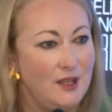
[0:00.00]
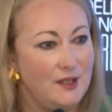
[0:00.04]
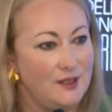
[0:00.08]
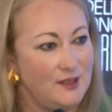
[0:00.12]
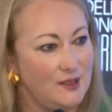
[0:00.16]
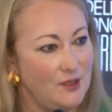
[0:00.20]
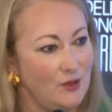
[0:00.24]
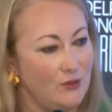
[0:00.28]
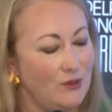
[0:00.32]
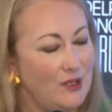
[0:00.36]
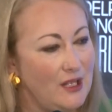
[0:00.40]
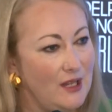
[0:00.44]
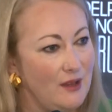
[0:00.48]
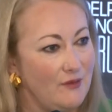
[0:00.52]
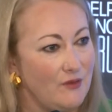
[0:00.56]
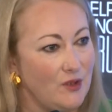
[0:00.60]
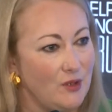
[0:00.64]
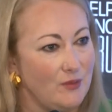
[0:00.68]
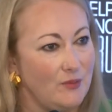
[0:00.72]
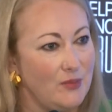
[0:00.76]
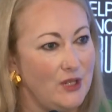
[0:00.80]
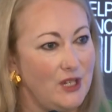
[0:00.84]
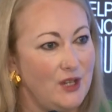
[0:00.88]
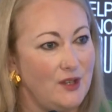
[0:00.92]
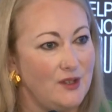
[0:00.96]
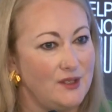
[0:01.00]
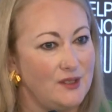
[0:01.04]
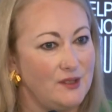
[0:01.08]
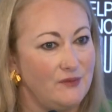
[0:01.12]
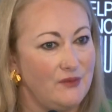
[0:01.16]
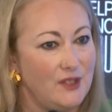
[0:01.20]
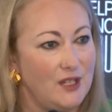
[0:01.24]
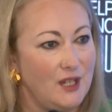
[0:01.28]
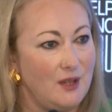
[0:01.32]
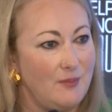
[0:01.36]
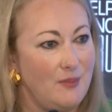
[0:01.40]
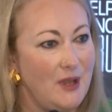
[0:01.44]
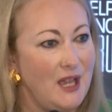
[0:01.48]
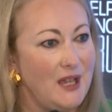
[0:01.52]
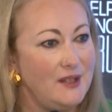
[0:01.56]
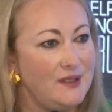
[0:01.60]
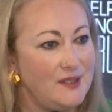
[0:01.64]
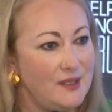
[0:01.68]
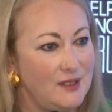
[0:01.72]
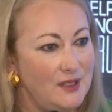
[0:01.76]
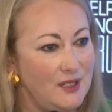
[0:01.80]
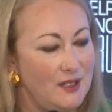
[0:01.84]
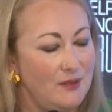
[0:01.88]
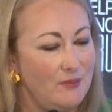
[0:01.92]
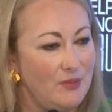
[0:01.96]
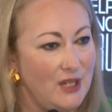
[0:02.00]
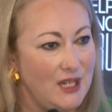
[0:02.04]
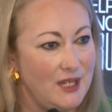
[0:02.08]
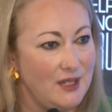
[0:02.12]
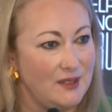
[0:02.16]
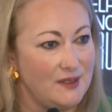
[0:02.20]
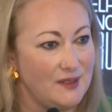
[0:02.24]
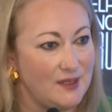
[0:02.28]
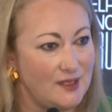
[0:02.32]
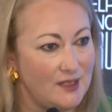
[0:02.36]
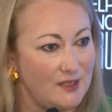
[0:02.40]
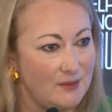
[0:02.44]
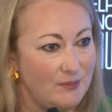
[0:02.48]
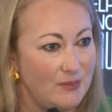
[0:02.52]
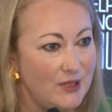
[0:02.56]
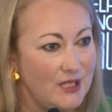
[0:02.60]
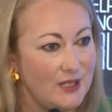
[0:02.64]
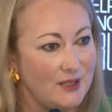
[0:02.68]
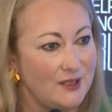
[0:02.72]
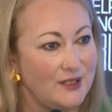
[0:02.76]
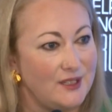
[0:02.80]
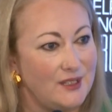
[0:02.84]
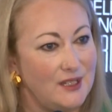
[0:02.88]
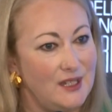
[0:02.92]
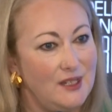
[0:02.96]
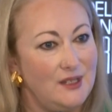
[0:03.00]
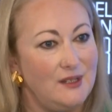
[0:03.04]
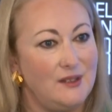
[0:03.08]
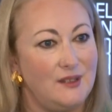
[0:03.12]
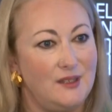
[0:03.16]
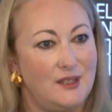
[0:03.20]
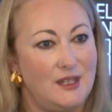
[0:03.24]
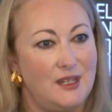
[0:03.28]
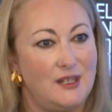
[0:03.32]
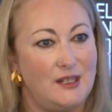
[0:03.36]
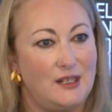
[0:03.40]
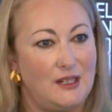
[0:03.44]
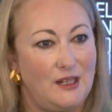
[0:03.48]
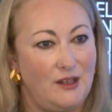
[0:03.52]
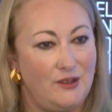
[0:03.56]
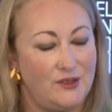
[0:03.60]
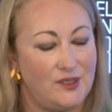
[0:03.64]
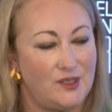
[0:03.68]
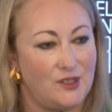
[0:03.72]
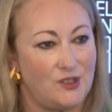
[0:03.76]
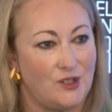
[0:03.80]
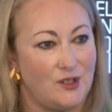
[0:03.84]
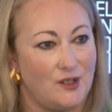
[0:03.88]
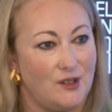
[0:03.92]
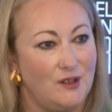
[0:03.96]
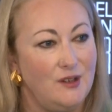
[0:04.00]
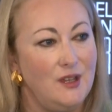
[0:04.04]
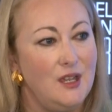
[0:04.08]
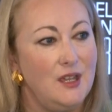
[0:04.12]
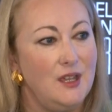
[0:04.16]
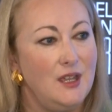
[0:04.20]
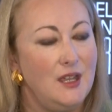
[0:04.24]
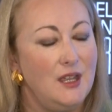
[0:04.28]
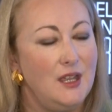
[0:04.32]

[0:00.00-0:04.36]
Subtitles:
is so clever, because if the capacity begins to build in the cluster,